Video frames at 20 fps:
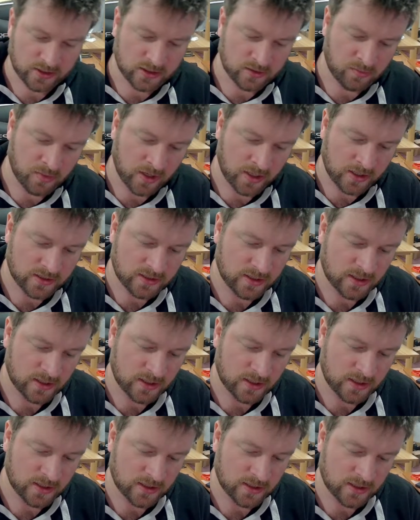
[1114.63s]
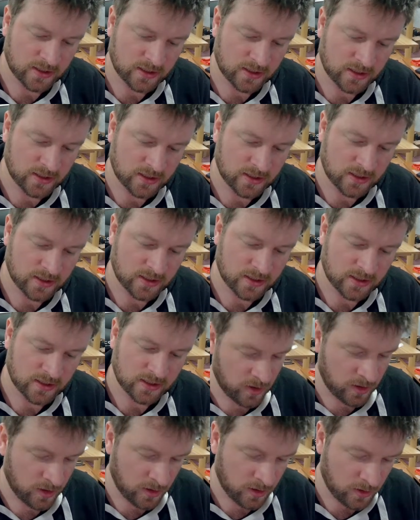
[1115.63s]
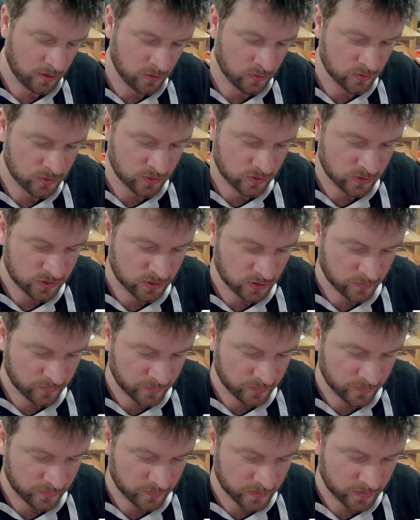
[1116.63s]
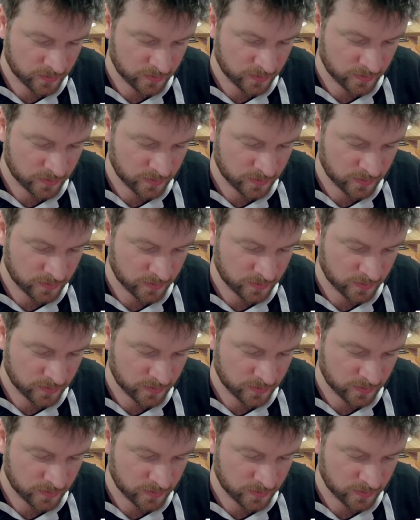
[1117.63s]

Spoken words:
space, it's not intended to be user serviceable.